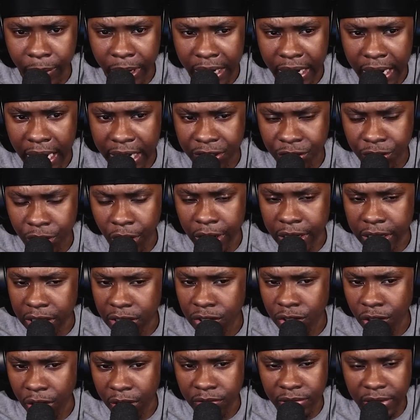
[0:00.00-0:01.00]
Ash turned into
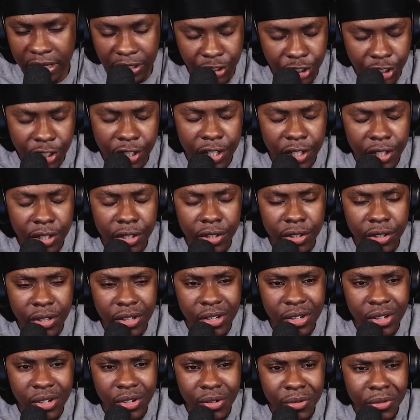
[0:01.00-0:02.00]
stone, it was like, choo!
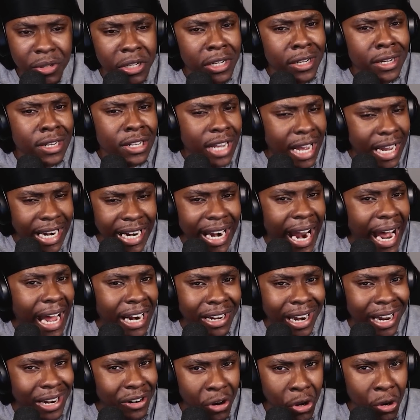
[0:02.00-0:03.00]
And it had
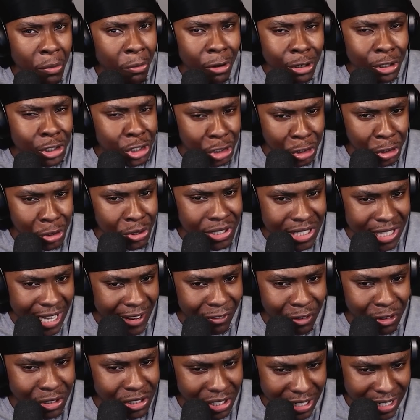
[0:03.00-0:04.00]
like no more chews left
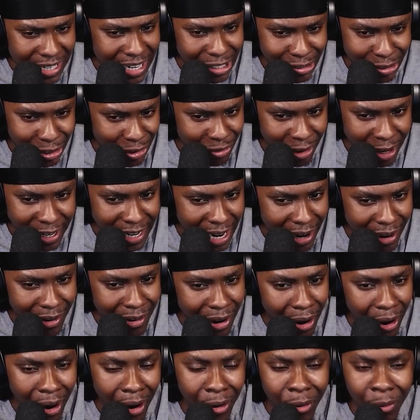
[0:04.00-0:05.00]
because the electric ran out.
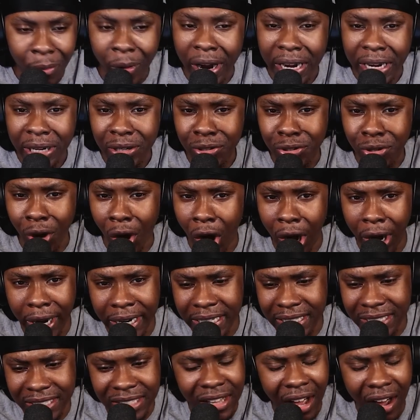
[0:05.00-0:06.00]
Oh my god,
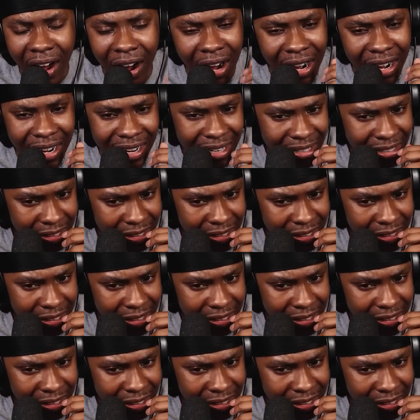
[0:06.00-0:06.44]
nah.